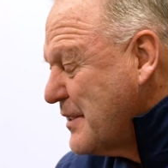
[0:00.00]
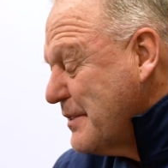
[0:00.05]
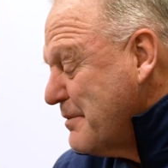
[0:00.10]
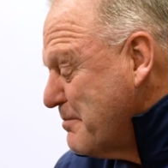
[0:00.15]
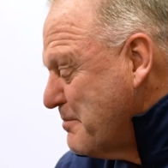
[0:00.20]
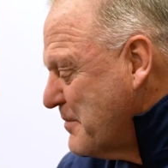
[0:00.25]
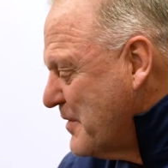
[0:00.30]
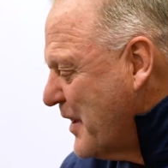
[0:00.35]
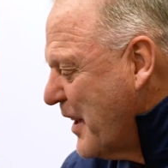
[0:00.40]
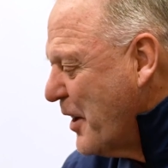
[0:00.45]
And
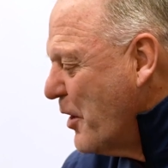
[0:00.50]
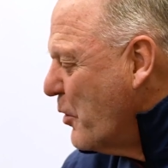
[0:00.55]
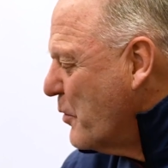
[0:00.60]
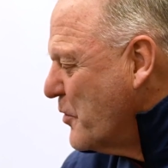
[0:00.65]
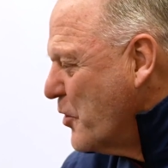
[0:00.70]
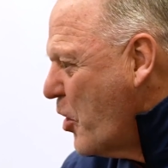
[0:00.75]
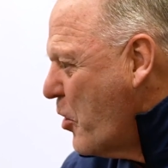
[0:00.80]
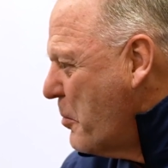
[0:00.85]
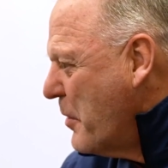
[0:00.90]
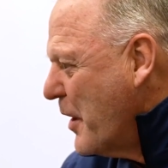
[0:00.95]
they don't.
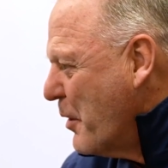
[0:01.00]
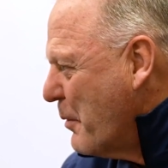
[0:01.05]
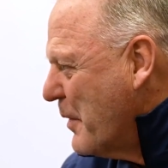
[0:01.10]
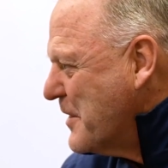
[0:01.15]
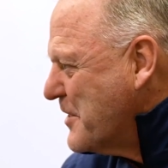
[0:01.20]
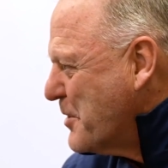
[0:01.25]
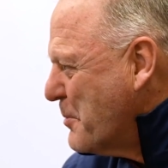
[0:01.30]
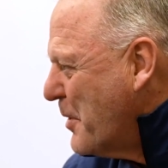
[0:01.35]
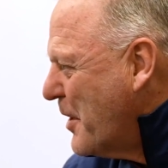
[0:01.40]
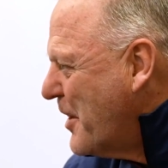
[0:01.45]
Nobody
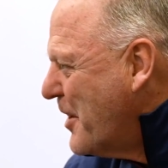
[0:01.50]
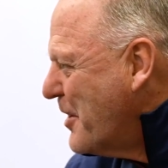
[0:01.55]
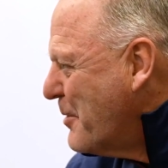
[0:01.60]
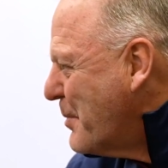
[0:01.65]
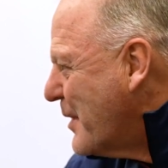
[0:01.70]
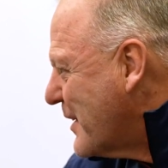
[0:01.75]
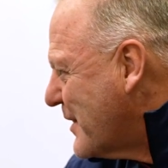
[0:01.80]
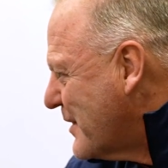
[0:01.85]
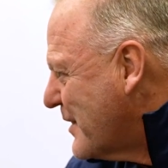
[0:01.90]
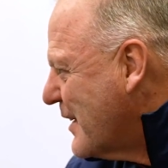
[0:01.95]
wins a ball,
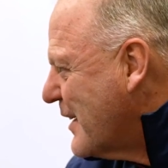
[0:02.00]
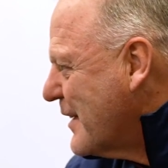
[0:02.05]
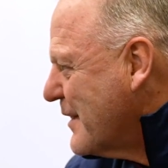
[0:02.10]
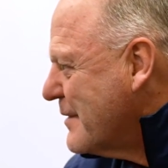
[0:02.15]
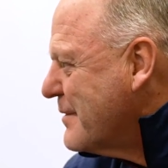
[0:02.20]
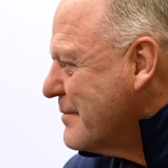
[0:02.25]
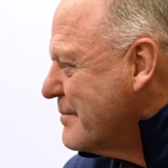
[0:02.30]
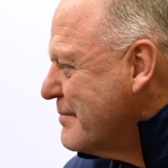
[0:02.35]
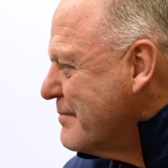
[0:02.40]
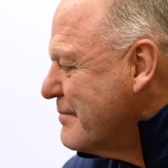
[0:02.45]
but
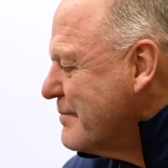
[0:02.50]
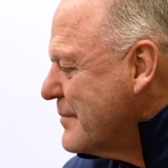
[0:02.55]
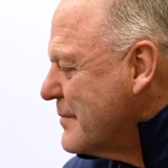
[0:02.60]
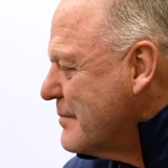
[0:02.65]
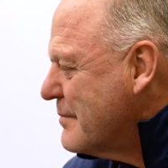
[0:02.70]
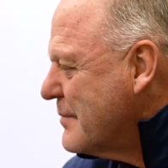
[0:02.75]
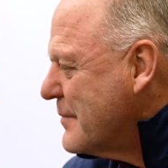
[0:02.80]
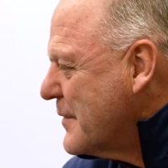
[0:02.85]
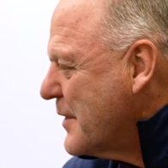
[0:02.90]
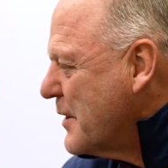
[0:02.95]

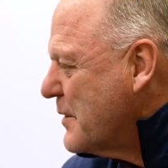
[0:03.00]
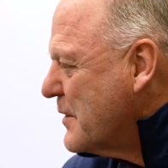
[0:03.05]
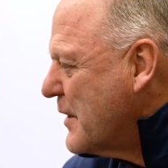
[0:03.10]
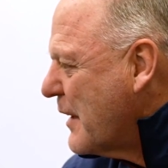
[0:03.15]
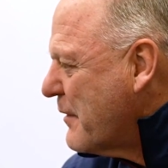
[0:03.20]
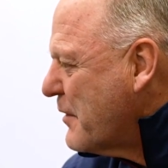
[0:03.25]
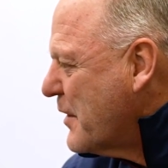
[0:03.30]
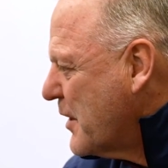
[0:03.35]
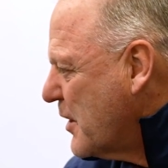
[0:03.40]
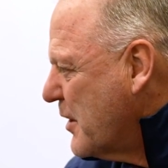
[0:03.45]
they're
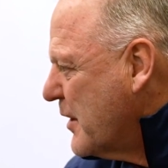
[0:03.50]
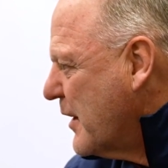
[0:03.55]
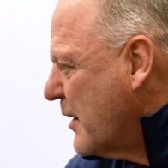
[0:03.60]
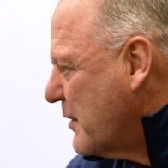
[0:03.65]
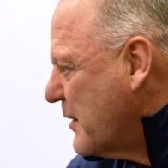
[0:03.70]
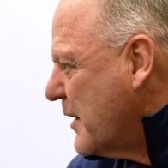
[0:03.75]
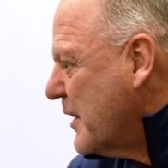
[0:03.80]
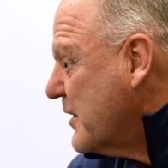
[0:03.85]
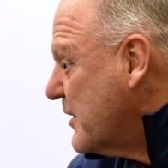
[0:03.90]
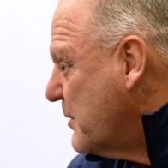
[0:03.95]
definitely good
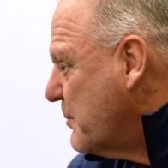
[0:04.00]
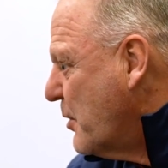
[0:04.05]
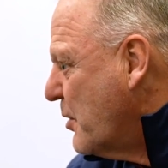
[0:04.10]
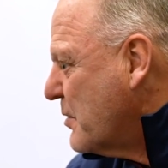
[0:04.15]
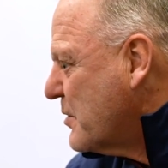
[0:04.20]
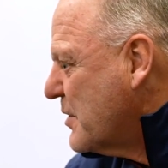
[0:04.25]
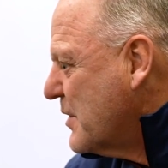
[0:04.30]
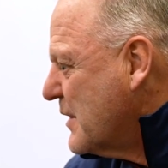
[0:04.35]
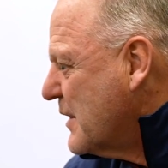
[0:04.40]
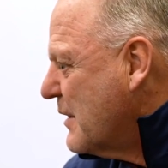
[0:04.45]
out there, and they're
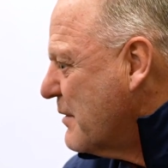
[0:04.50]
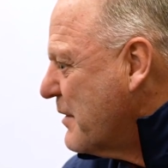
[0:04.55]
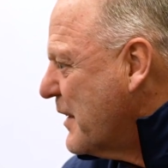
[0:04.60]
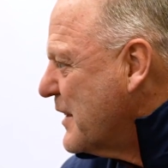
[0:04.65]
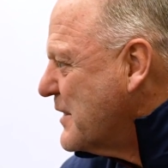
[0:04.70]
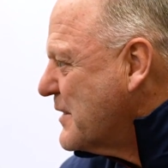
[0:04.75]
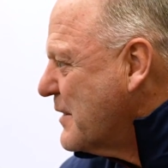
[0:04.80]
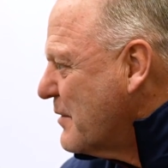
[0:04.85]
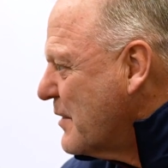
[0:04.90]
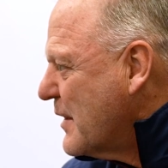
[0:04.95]
both good
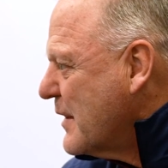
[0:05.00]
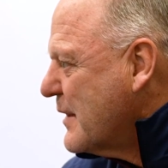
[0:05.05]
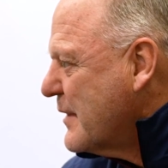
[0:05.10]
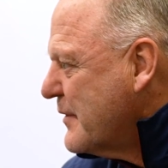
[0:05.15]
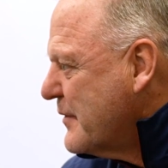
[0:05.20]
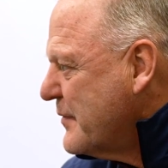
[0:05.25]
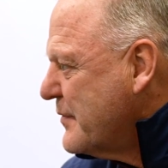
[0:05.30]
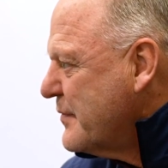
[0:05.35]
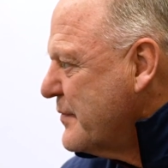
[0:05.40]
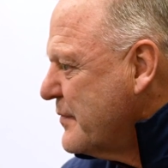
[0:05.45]
defensively.
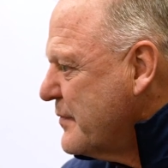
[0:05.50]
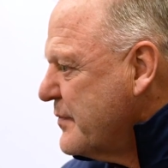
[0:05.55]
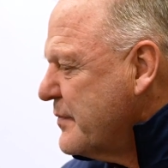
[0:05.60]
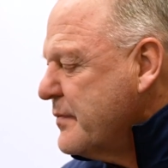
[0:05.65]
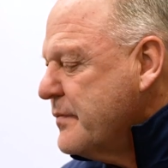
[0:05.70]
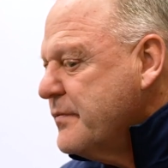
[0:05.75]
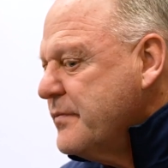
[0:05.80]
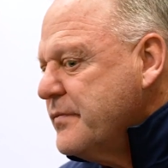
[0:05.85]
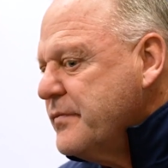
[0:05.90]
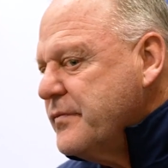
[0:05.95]
What
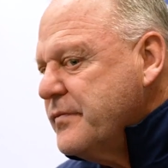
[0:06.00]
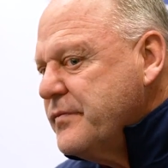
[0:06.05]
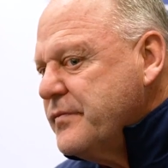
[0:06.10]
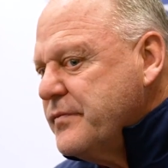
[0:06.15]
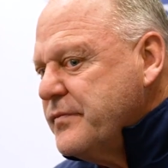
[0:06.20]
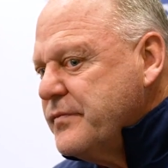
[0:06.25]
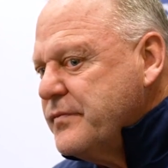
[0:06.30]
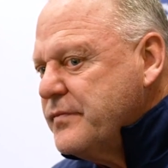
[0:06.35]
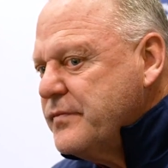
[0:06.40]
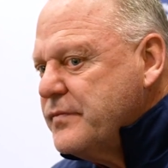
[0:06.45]
have you thought of
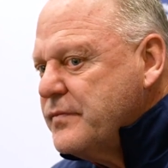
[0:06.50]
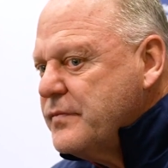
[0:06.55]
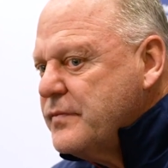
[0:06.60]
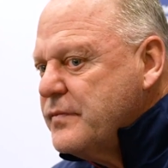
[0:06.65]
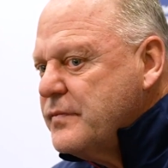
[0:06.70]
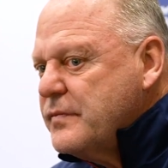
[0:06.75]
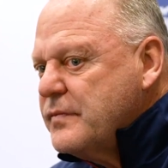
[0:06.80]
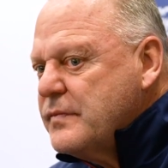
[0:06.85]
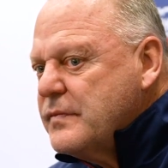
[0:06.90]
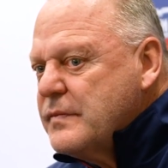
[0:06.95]
Trocheck in
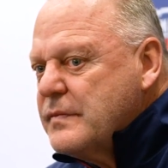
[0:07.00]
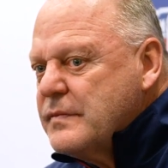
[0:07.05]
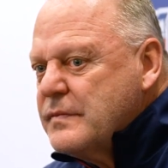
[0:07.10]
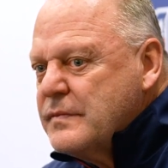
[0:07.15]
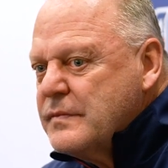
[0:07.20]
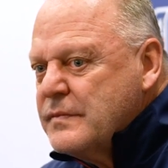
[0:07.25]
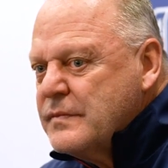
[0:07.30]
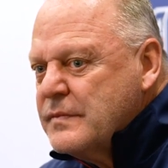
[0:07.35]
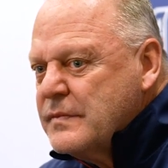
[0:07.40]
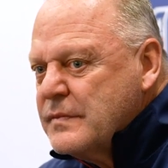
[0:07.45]
terms of
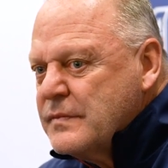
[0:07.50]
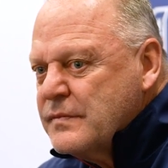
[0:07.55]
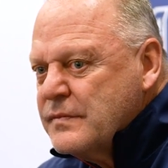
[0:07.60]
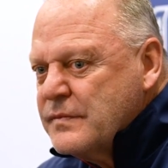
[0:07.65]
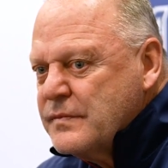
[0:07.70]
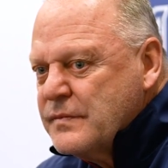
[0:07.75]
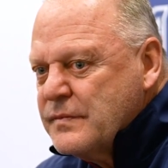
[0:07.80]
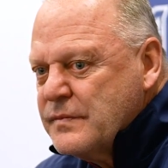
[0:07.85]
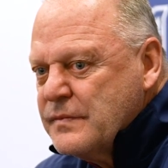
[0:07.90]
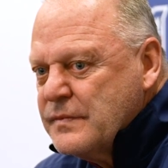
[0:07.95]
how the
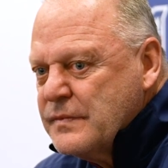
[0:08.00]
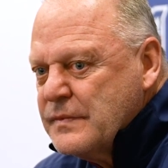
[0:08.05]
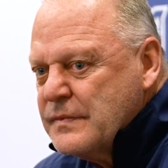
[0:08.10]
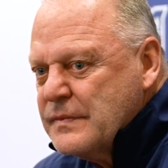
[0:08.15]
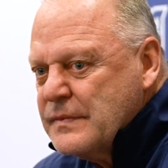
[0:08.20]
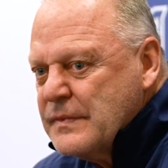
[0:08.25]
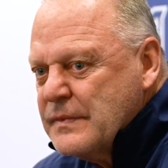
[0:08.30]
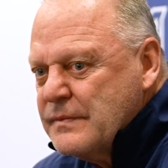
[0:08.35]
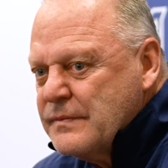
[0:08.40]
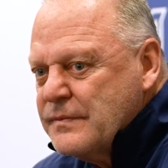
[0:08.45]
adjustments
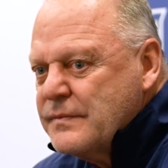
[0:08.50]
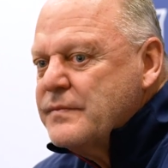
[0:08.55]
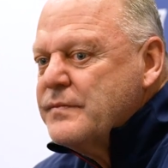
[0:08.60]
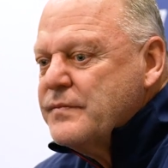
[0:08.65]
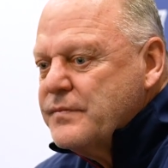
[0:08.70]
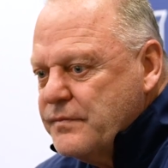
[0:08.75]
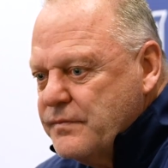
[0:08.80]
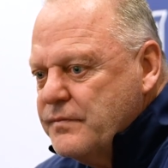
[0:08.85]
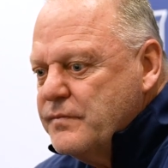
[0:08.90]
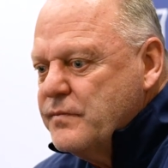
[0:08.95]
he had to
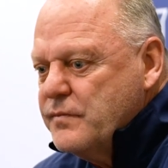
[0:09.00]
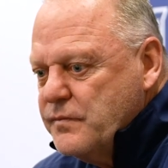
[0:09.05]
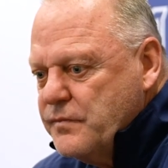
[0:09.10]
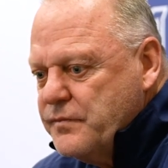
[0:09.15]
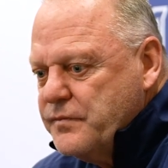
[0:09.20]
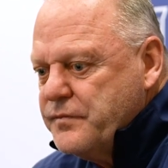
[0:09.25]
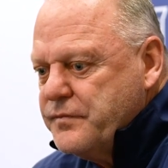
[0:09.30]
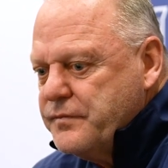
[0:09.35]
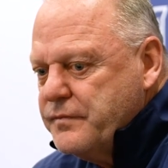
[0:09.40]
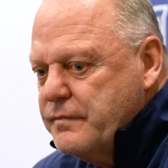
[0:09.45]
make coming to
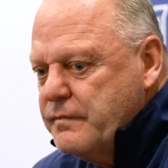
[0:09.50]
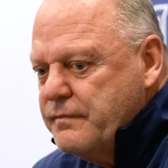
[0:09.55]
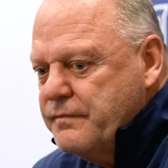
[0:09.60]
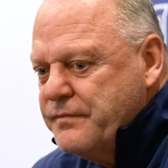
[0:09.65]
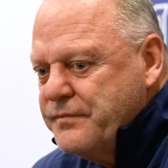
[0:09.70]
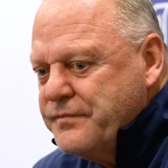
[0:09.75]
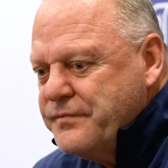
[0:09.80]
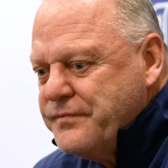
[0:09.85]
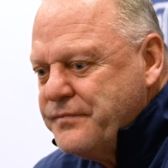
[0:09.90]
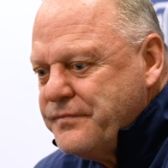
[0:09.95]
the
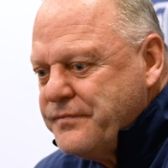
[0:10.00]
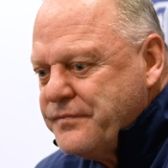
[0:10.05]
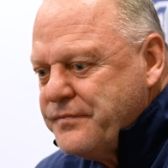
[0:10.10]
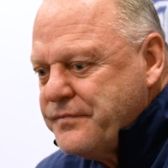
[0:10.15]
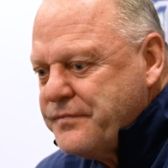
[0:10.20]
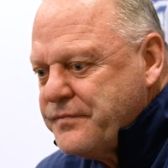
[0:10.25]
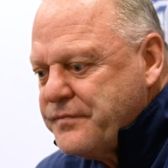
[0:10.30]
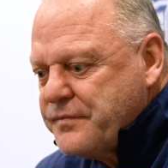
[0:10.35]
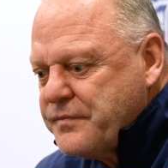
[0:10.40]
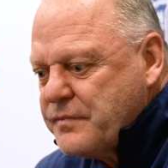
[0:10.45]
team
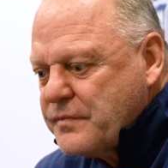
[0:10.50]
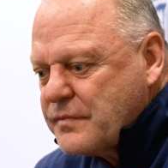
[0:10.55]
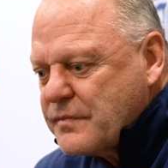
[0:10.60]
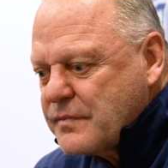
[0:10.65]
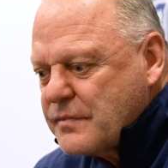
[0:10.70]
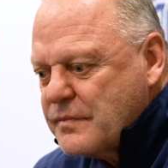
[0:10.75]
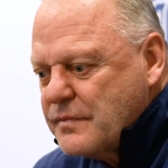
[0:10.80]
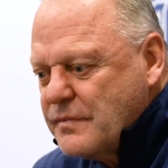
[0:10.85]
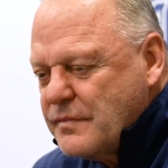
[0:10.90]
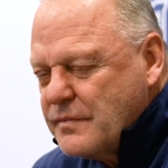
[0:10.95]
to get
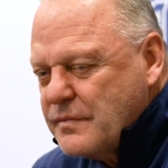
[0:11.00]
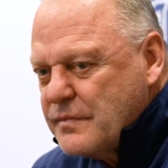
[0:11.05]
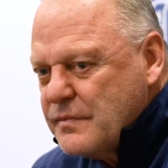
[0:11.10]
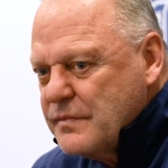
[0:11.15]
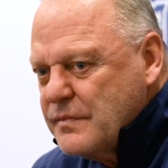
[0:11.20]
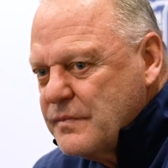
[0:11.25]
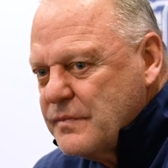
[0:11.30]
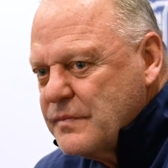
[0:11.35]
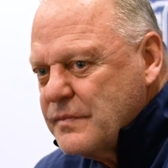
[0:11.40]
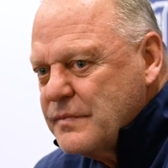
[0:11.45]
to the
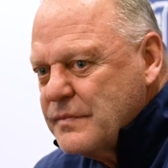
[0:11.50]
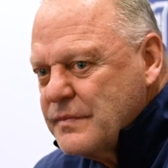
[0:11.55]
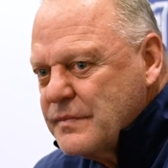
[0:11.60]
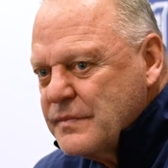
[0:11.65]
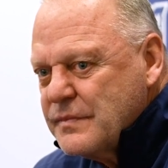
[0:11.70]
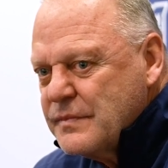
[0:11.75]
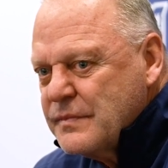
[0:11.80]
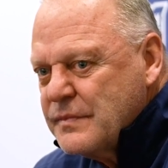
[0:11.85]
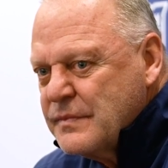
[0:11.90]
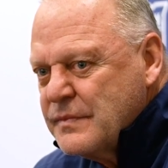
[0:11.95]
point of how he's
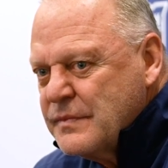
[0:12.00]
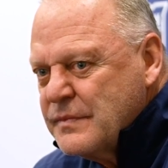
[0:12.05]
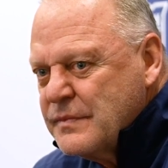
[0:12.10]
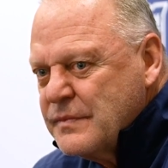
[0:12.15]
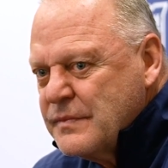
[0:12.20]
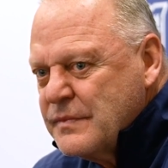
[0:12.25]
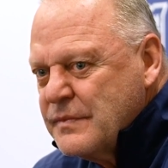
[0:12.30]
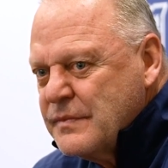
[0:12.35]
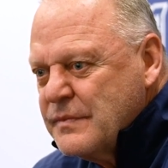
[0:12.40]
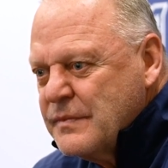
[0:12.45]
playing right now?